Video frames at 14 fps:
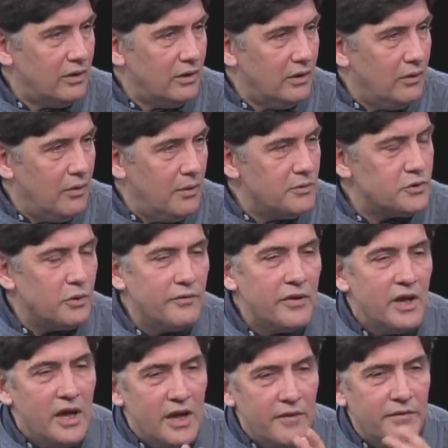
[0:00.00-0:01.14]
You know what I mean? So
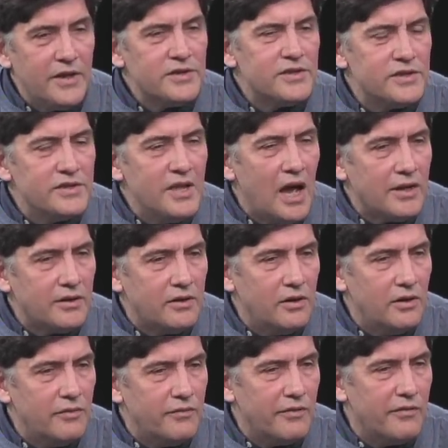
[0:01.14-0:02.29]
if this is not
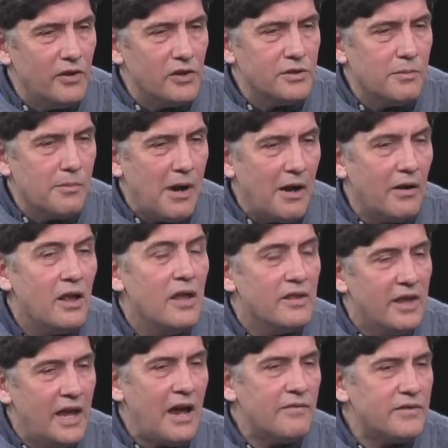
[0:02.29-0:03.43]
good for the village of Mamaroneck,
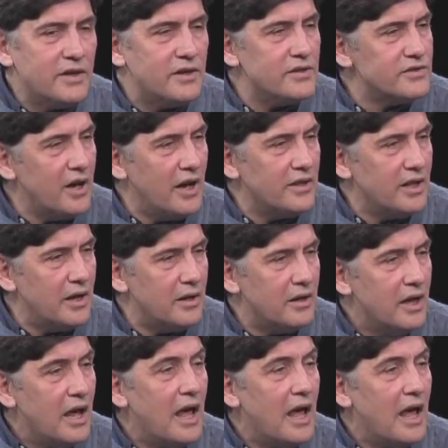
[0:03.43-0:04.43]
they have to decide that.